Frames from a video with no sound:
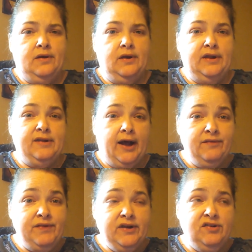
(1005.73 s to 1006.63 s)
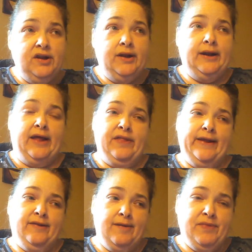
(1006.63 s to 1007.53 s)
it's nonfiction. I
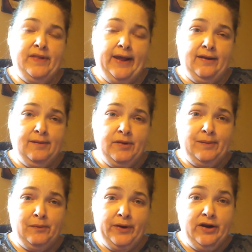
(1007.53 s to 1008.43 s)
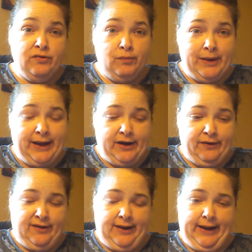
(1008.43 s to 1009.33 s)
think it's something that some of our readers will be
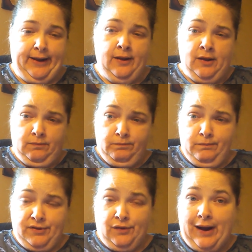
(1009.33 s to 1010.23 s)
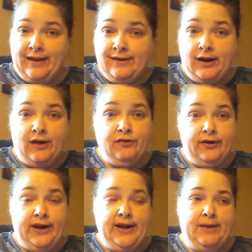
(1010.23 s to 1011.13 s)
interested in. So I said,
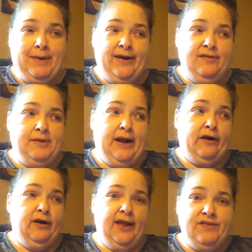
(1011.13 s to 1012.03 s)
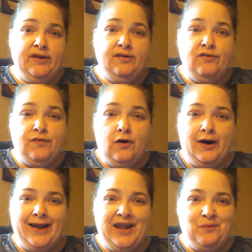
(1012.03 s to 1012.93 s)
agreed, and my husband and I are loving it so far,
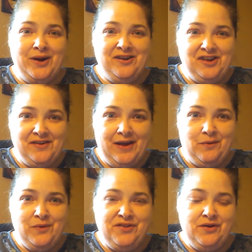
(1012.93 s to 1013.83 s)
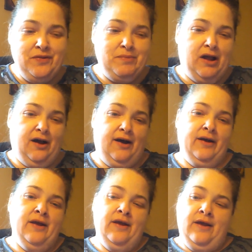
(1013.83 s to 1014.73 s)
and I can't wait to share that one with you on the
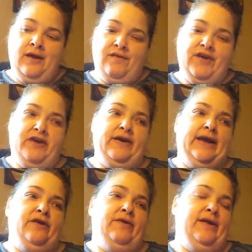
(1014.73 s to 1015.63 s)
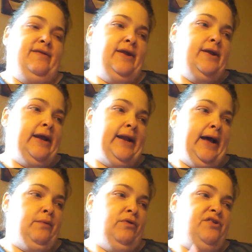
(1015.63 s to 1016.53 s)
blog. Very interested, and
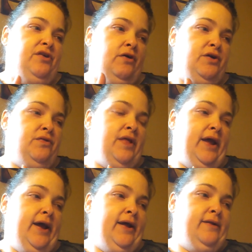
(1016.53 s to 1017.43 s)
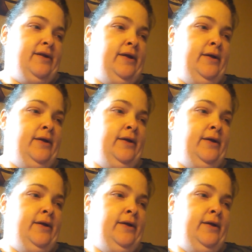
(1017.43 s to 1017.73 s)
I will show you that.